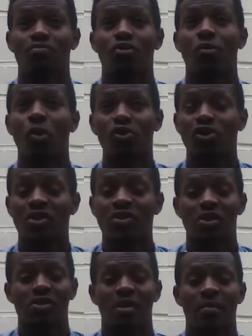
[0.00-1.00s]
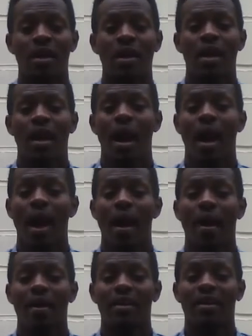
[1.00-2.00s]
promotions, or some,
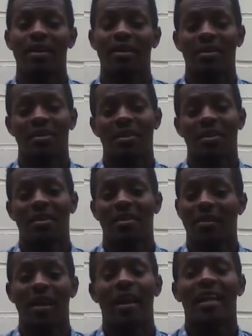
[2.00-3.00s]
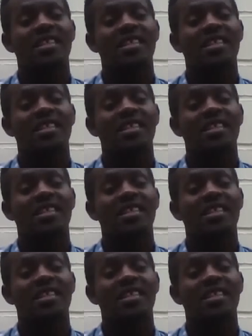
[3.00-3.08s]
and